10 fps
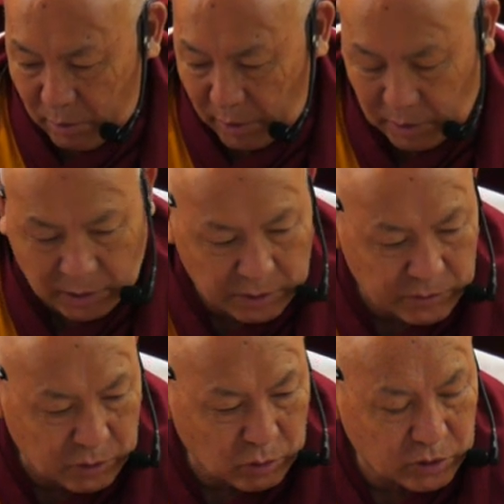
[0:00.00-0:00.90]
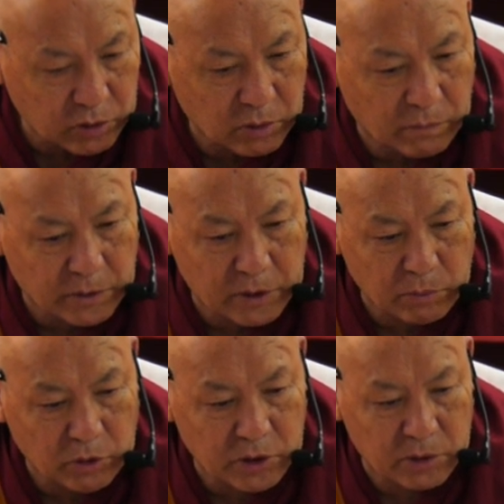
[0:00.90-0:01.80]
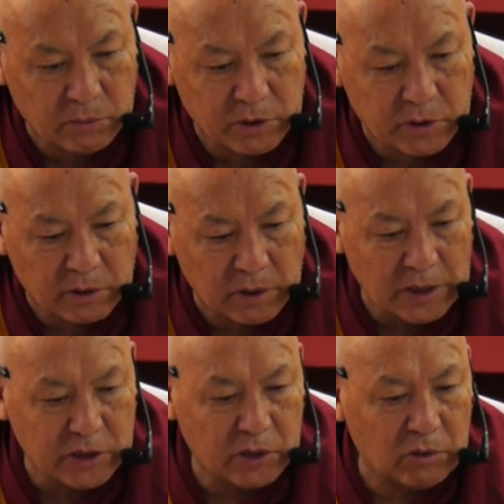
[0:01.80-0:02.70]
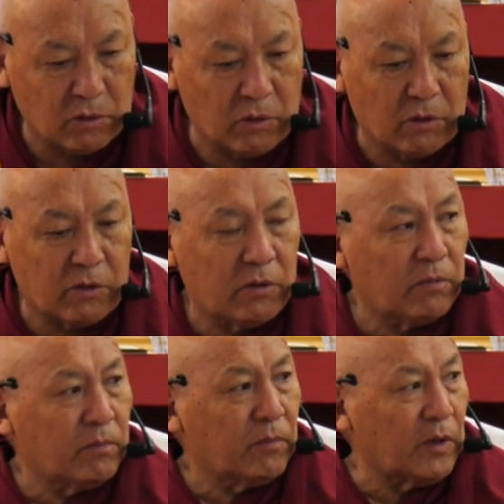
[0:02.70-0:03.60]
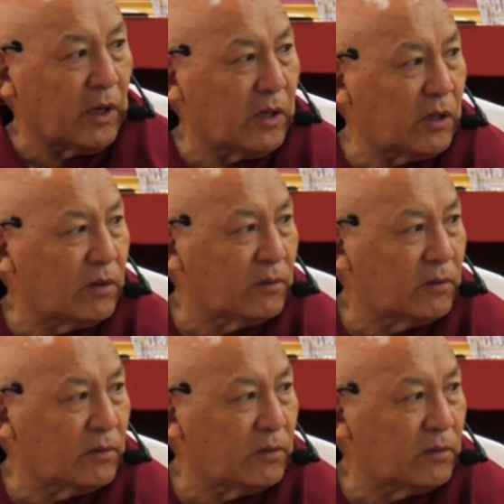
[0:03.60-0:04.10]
Then there is the question of whether Buddhism is a religion or not, right?